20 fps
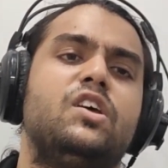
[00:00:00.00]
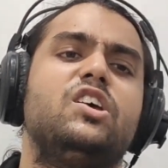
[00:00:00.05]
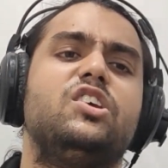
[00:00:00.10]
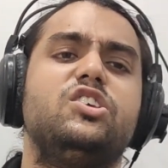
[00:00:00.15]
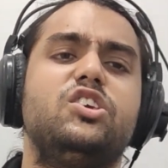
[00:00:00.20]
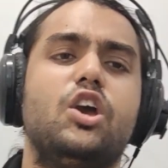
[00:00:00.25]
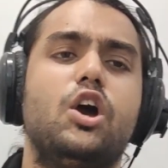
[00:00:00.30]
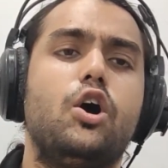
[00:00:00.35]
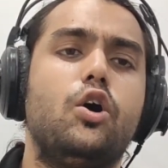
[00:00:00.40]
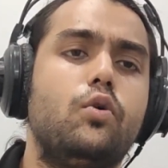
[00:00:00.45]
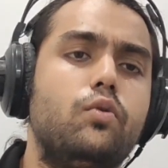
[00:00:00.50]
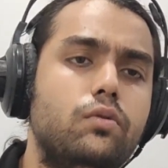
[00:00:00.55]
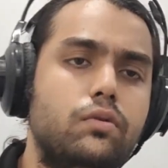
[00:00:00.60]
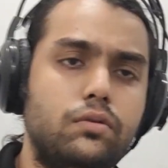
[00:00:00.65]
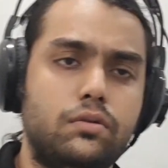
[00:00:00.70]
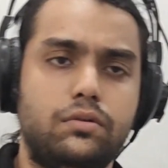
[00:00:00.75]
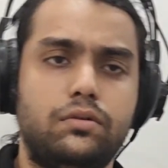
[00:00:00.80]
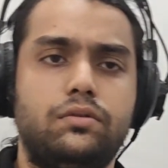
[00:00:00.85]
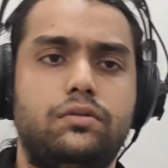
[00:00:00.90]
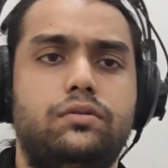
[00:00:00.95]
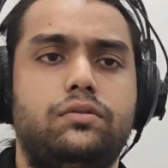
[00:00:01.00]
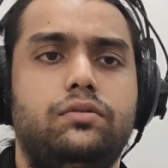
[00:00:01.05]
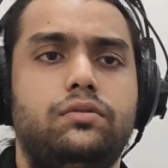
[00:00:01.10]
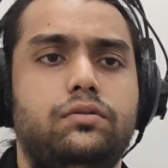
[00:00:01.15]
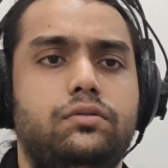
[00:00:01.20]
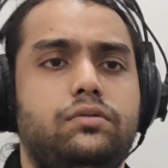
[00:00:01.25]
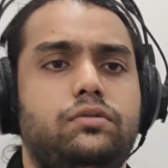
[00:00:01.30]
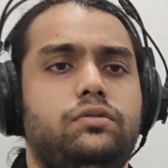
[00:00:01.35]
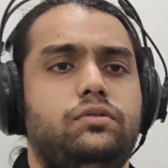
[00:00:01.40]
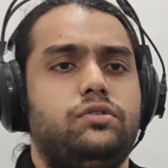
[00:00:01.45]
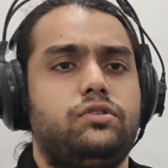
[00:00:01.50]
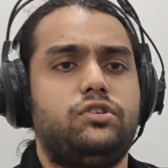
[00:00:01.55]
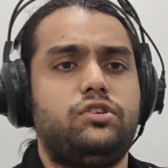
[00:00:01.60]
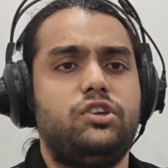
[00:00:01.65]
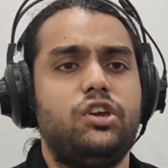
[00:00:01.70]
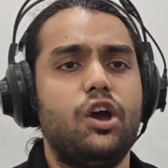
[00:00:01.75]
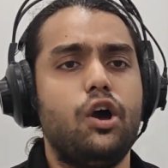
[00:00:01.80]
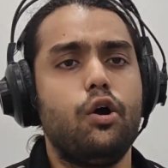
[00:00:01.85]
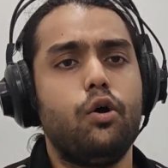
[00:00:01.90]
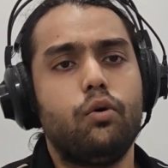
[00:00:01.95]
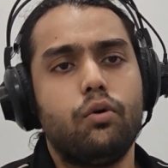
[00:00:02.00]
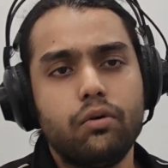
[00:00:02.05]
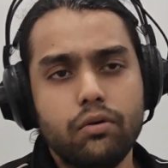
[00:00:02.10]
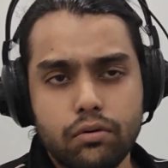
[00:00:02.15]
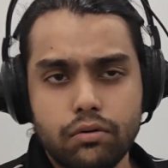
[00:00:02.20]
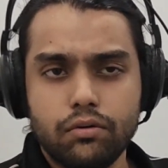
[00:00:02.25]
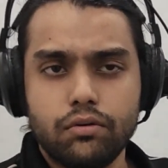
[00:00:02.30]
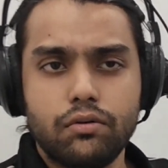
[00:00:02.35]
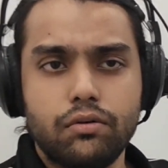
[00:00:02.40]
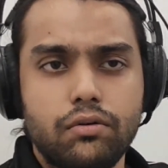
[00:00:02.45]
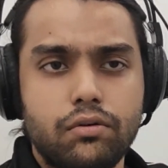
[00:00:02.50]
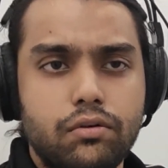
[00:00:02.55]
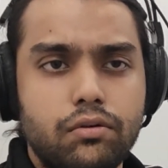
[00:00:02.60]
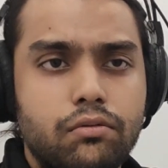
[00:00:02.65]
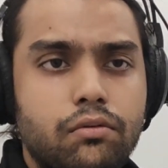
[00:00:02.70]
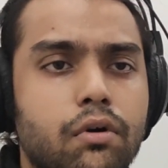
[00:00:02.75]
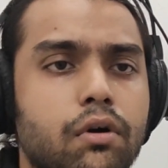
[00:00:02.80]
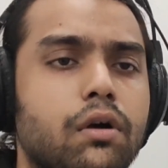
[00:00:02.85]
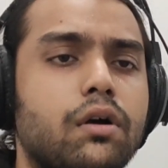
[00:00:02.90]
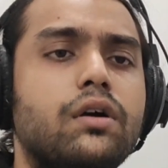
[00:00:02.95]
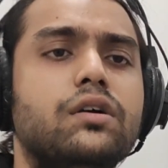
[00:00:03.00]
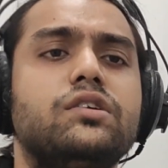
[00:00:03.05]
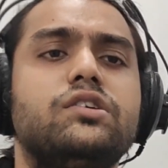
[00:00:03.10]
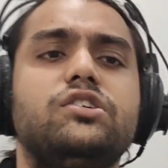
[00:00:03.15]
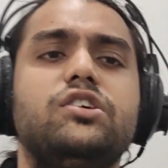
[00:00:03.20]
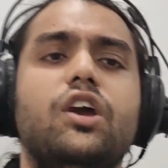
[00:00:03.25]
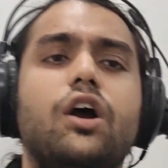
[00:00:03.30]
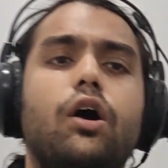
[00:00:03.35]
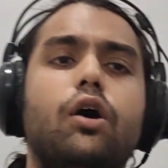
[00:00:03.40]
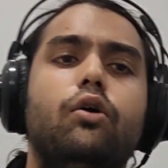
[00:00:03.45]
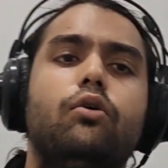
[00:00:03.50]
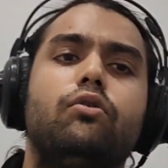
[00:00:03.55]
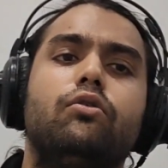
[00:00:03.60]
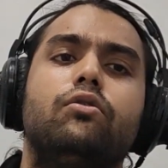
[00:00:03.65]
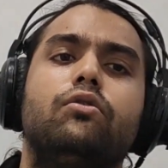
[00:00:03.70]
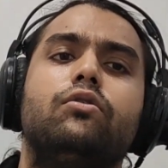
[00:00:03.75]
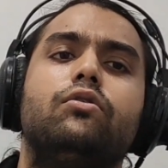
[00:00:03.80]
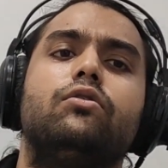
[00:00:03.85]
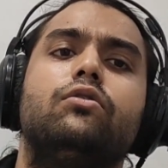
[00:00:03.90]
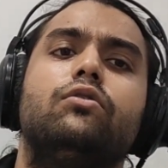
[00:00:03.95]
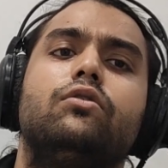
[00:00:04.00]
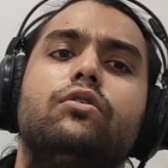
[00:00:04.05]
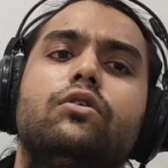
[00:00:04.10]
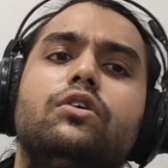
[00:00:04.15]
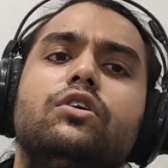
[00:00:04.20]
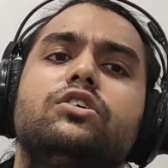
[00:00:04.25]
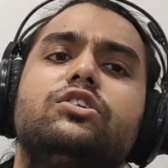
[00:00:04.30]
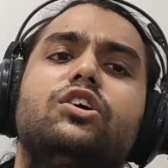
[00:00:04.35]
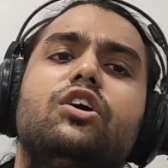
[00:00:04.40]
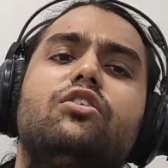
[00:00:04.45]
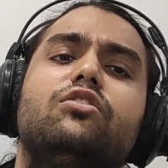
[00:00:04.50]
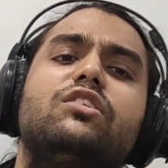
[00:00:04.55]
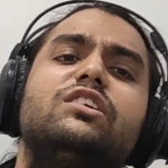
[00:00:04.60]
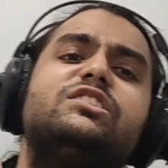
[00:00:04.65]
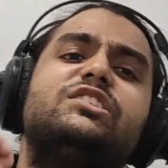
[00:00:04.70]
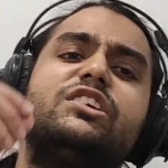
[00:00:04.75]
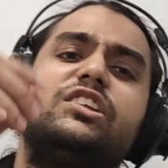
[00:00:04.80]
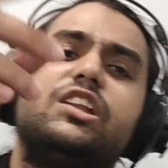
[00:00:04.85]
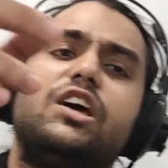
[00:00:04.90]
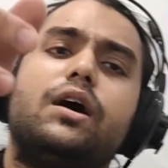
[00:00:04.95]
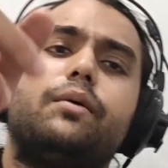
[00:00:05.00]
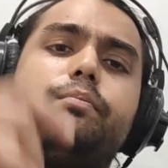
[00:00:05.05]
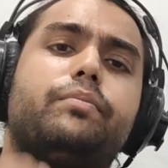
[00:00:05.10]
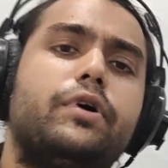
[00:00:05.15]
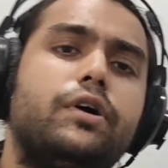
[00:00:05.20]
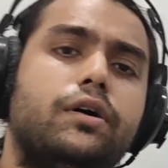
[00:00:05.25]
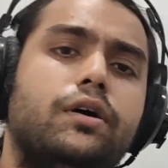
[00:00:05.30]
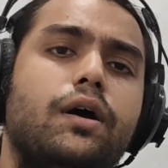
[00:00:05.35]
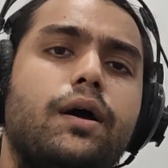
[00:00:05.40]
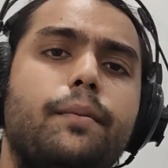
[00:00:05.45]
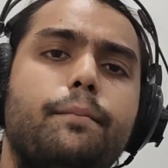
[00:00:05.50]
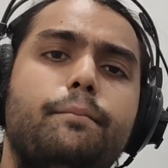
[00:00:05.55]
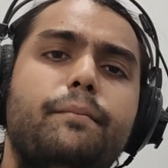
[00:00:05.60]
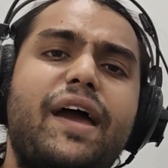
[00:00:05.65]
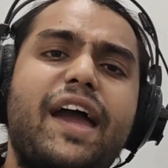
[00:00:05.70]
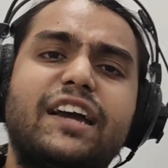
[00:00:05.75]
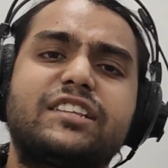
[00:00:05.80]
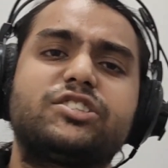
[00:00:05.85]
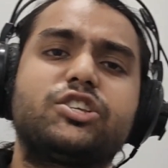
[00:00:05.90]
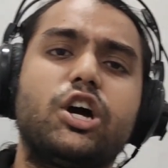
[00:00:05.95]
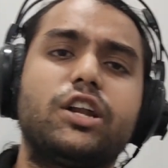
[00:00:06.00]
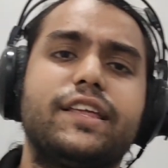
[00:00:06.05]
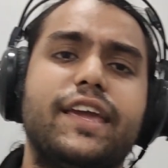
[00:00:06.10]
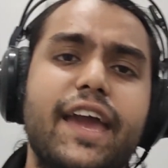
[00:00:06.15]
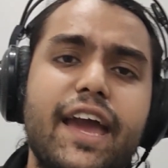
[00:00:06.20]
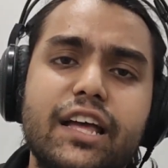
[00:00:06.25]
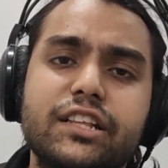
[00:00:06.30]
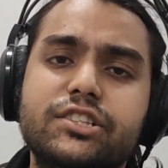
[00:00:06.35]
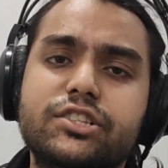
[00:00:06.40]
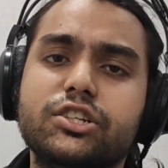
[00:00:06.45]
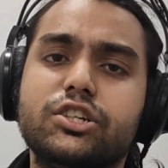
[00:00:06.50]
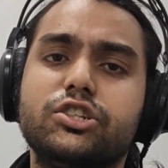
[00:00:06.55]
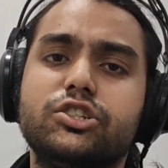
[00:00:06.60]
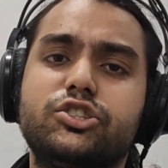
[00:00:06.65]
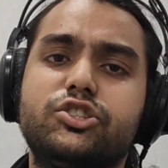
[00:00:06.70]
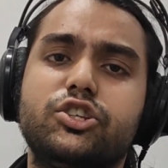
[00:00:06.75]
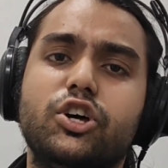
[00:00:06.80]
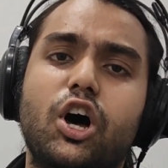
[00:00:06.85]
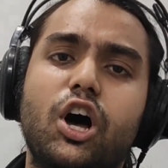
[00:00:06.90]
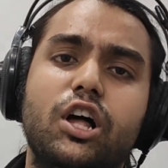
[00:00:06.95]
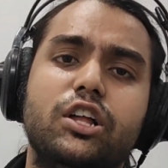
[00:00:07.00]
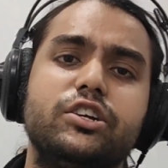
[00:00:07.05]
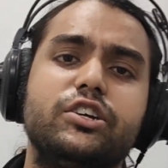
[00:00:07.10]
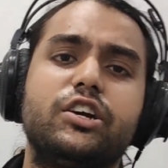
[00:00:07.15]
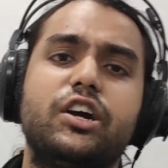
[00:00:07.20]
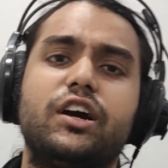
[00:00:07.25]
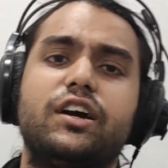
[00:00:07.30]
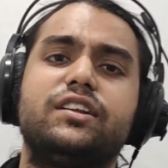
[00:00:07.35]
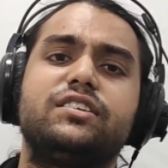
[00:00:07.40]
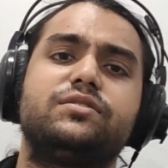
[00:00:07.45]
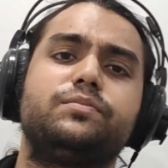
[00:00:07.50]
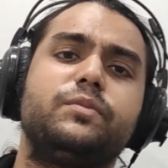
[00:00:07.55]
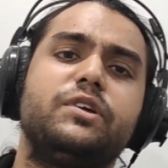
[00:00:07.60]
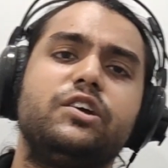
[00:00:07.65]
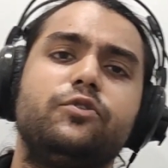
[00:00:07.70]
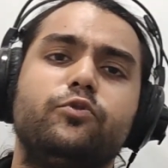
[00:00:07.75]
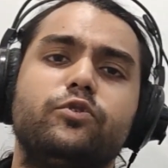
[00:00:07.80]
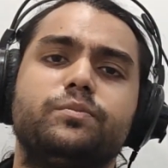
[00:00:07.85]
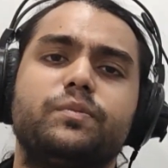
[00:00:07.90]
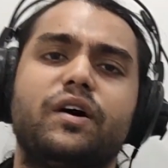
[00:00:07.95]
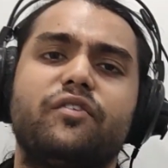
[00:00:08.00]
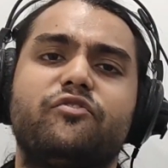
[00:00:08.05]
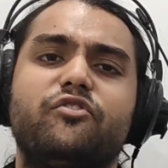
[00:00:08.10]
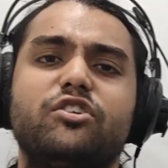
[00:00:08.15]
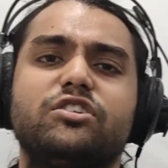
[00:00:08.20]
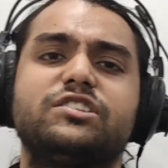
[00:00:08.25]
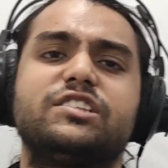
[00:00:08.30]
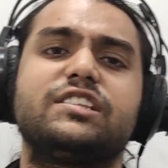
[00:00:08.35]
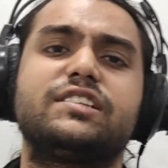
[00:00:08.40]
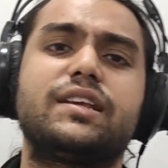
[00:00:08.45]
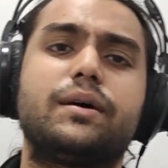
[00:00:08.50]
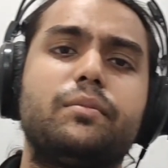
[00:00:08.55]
Yo, yo, yo, yo, listen up. Max got cancelled, so all you got is me with my verses.